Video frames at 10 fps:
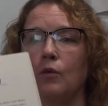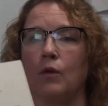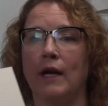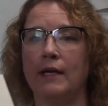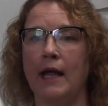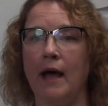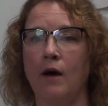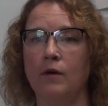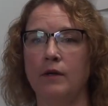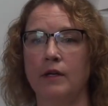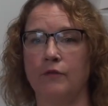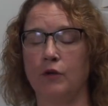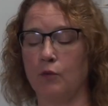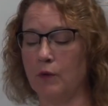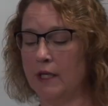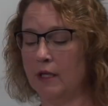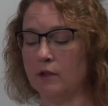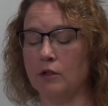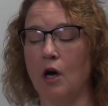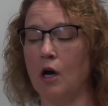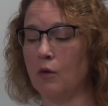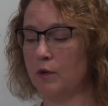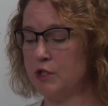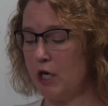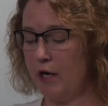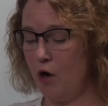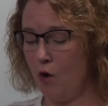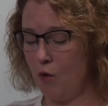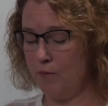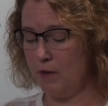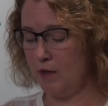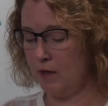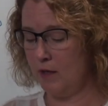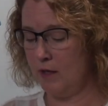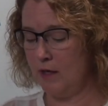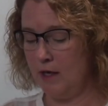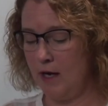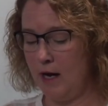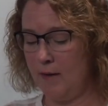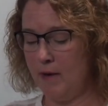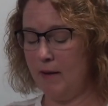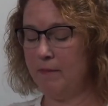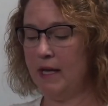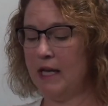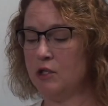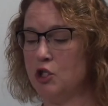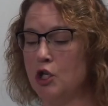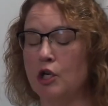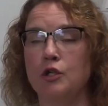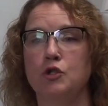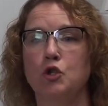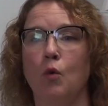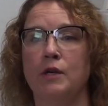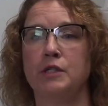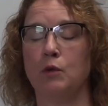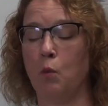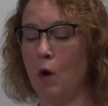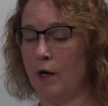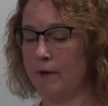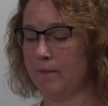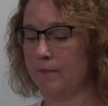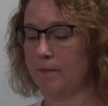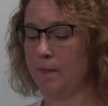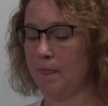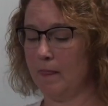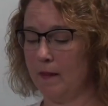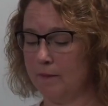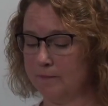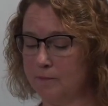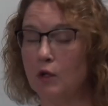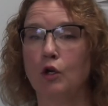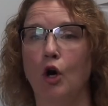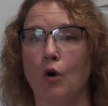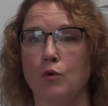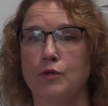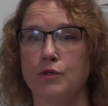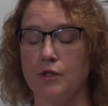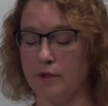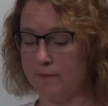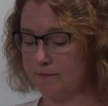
Right now, if you're reading along, which I hope, I'm on page 21. Ghost.